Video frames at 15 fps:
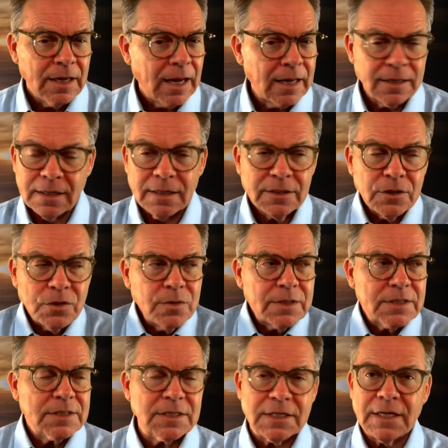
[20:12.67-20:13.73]
And you
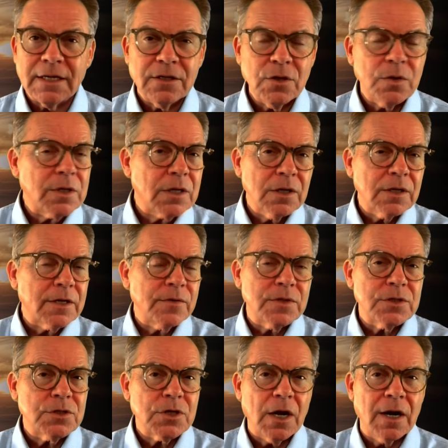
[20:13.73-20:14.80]
can see, you can look at
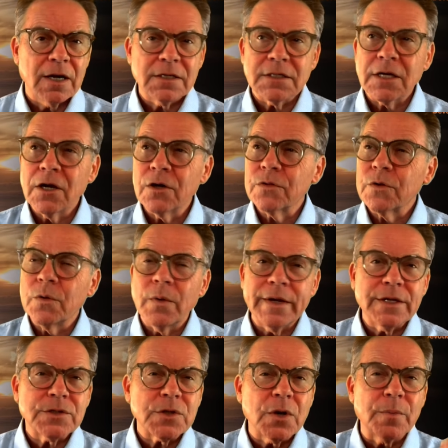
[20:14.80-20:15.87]
the charts.
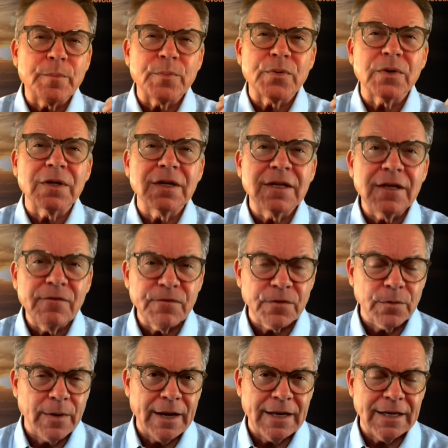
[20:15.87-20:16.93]
Earthquakes are
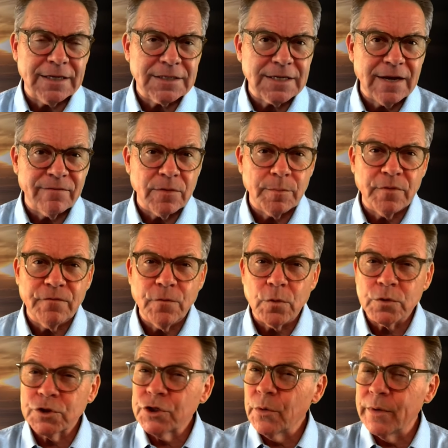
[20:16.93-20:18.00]
proliferating as never
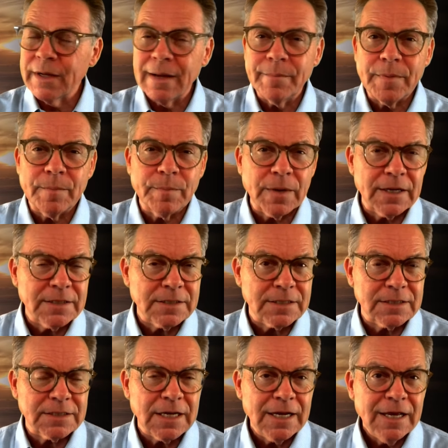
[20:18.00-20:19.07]
before, showing up in
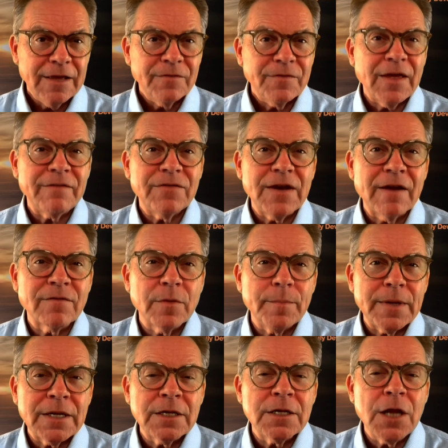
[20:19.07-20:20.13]
places they've never
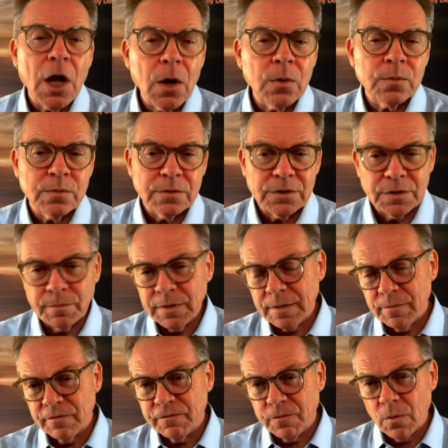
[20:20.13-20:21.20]
been known to be
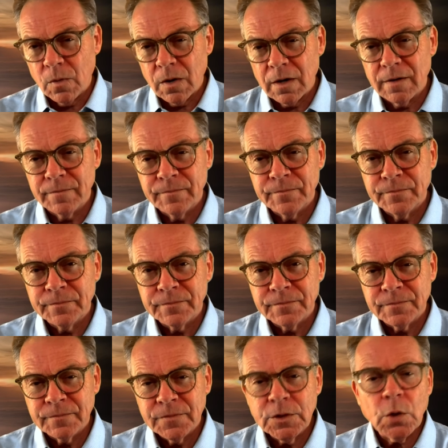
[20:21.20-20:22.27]
before.
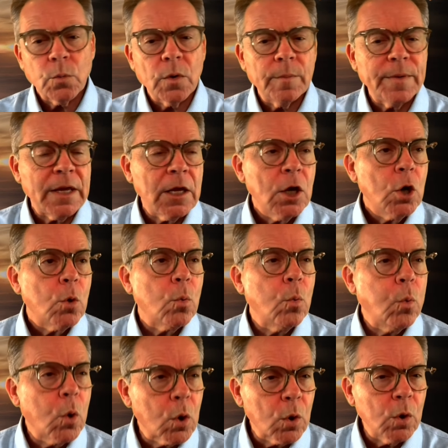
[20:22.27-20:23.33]
There will be
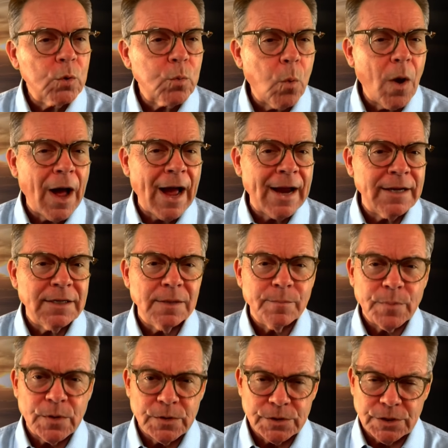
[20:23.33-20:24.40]
worldwide
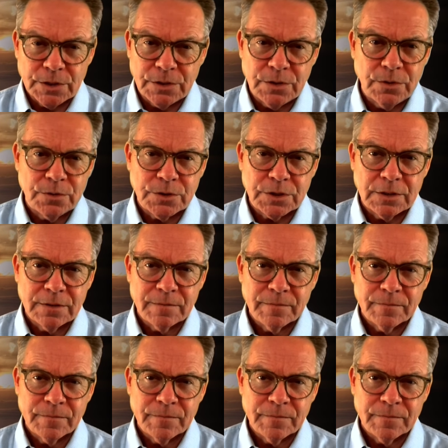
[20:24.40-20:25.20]
persecution.